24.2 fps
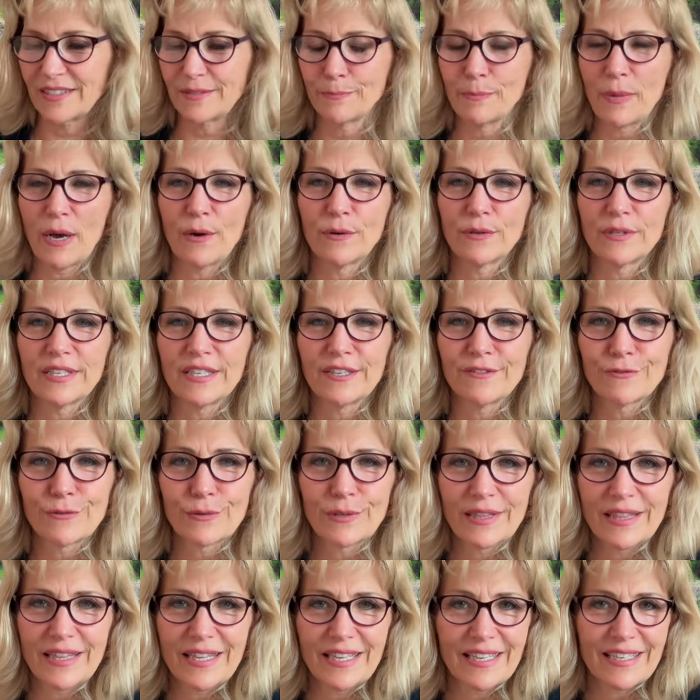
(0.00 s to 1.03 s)
about
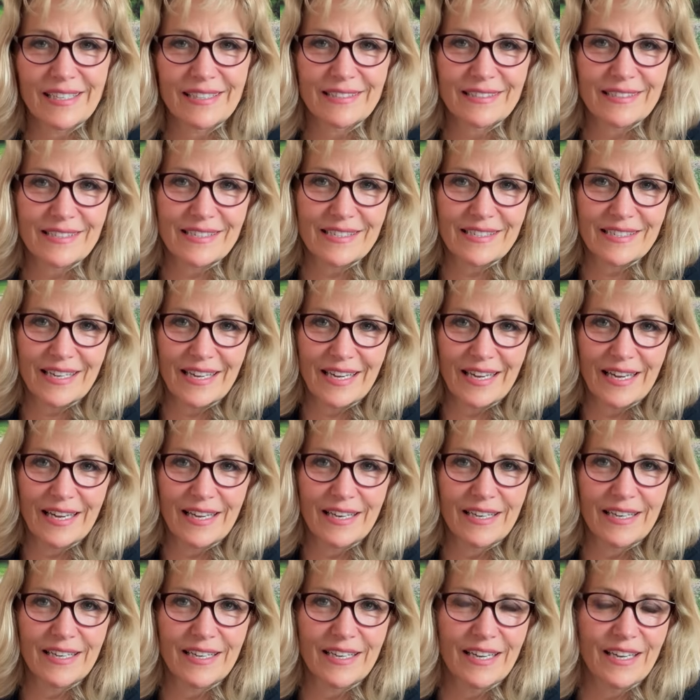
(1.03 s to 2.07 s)
different things,
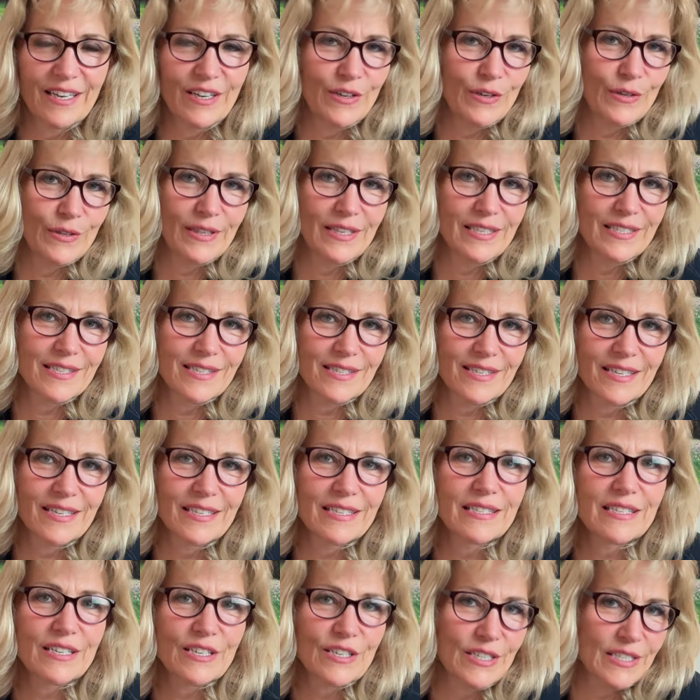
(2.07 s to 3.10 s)
and you know, and this
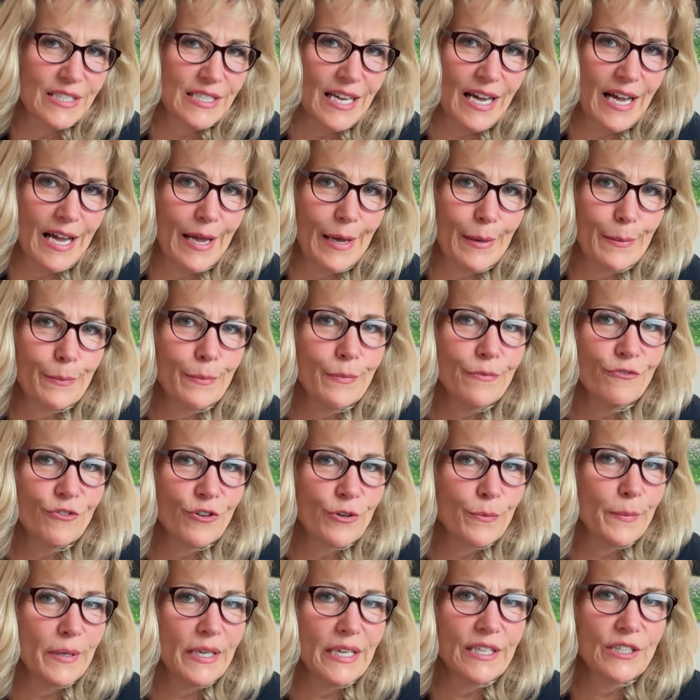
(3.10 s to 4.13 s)
is a good time for
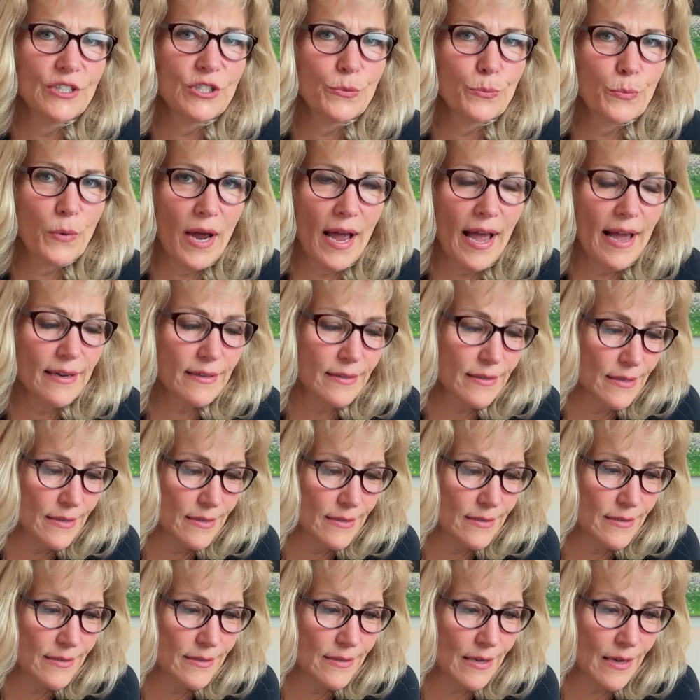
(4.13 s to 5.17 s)
me to
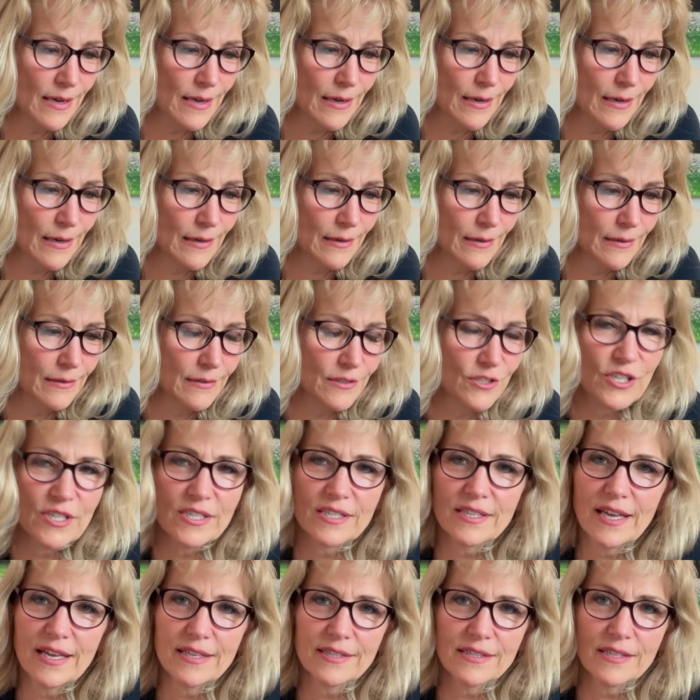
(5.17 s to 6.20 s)
practice uh, just
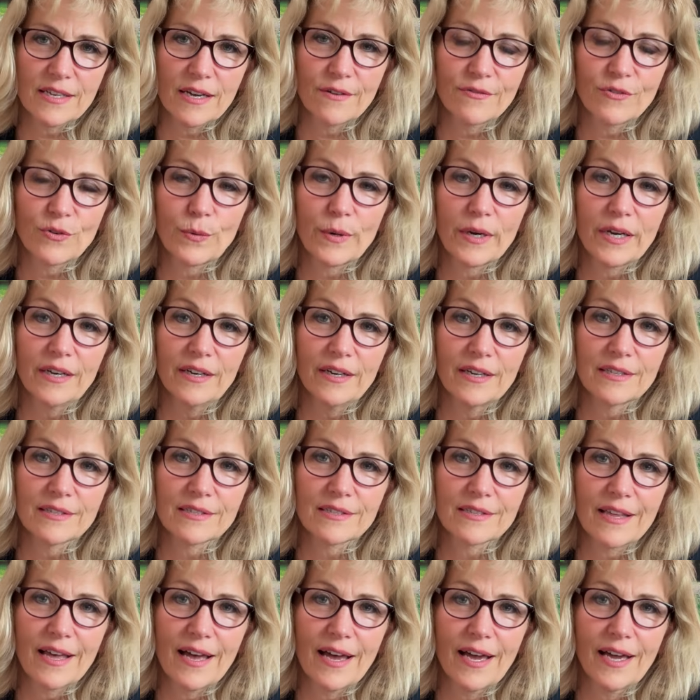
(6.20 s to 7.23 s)
that self-awareness
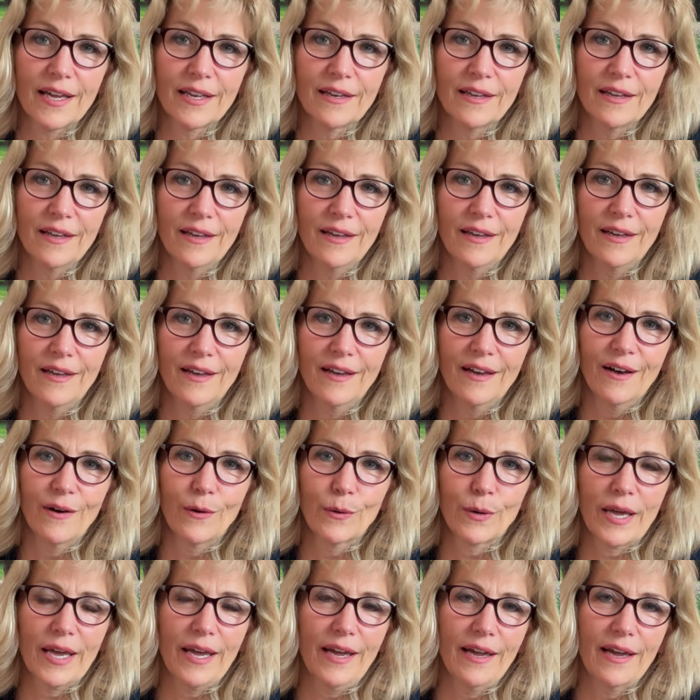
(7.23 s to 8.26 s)
that,
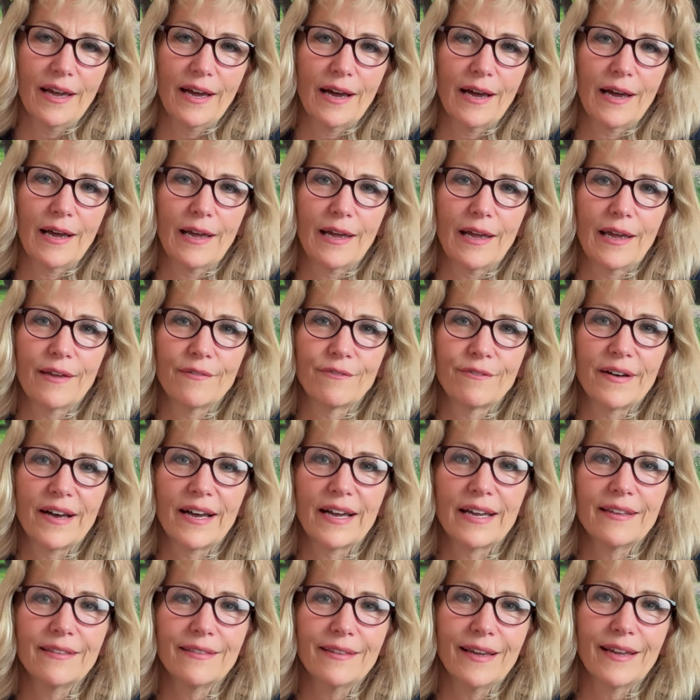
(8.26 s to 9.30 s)
okay, I
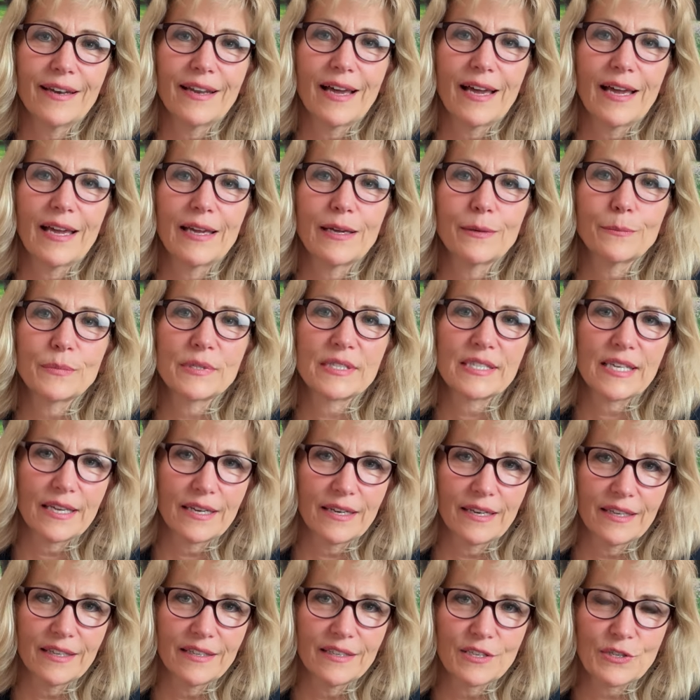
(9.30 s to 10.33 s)
find that I am
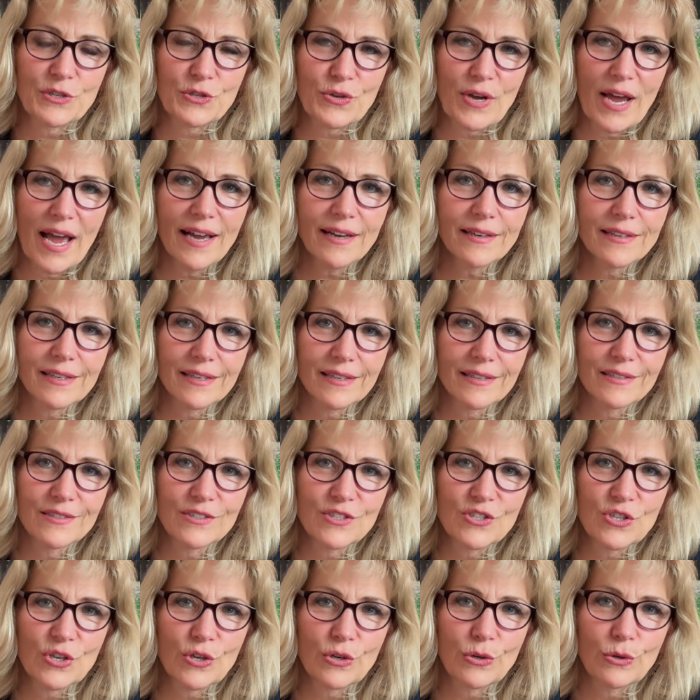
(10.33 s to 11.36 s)
suddenly distracted.
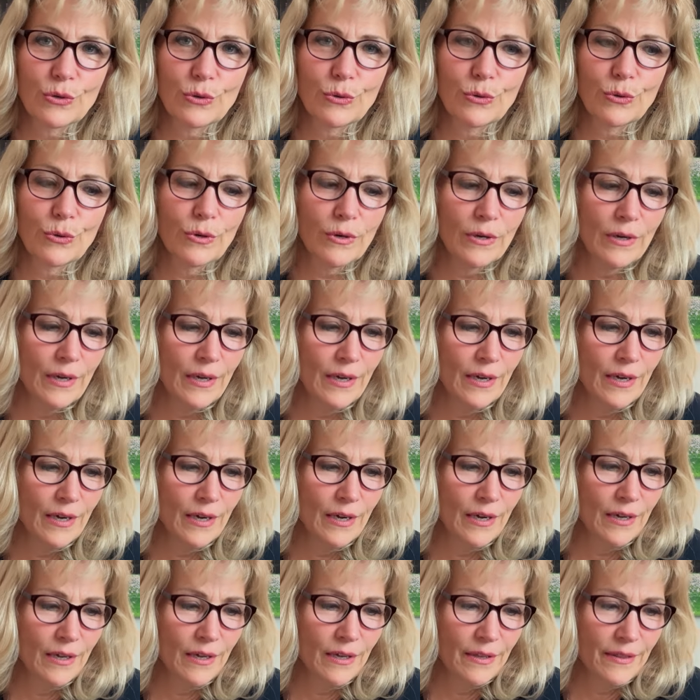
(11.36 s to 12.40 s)
So
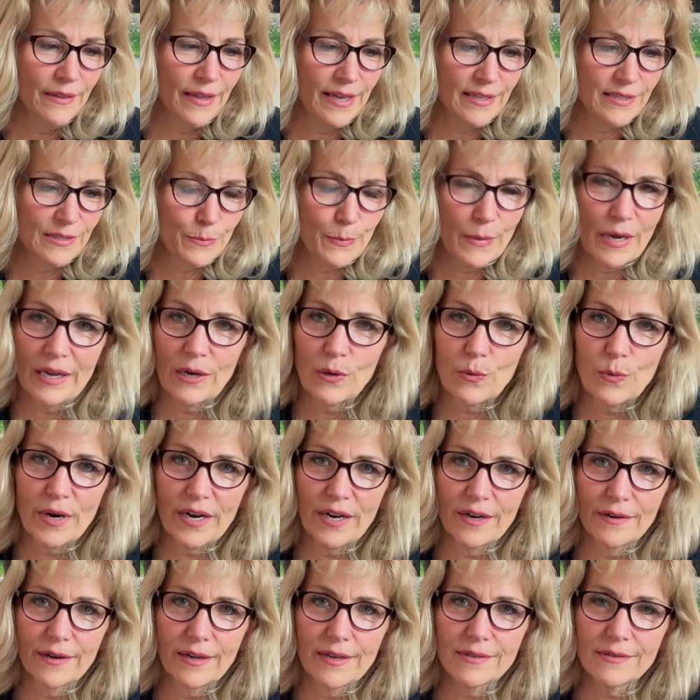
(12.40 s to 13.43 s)
that's my
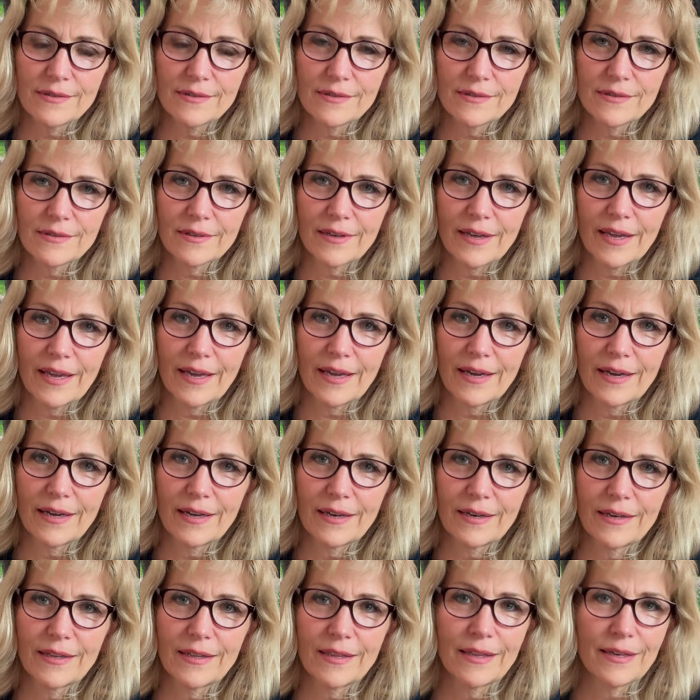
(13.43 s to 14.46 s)
awareness.
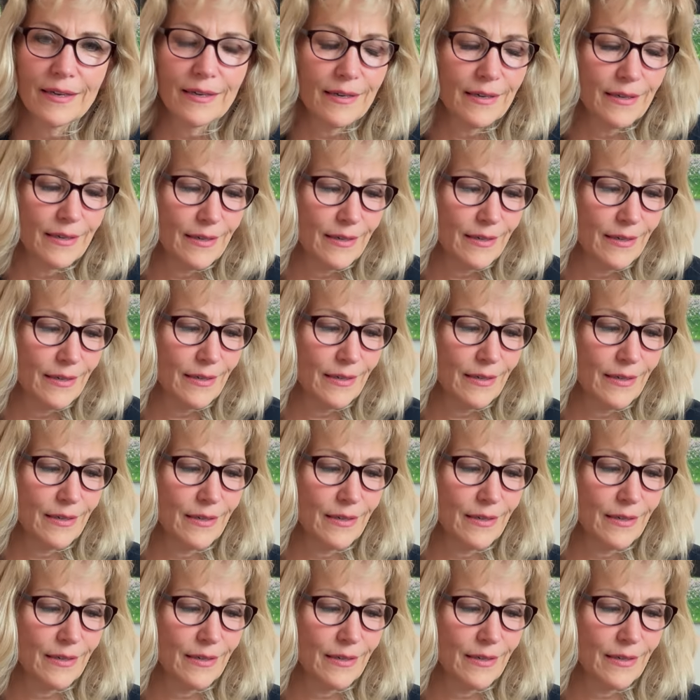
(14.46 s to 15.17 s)
And the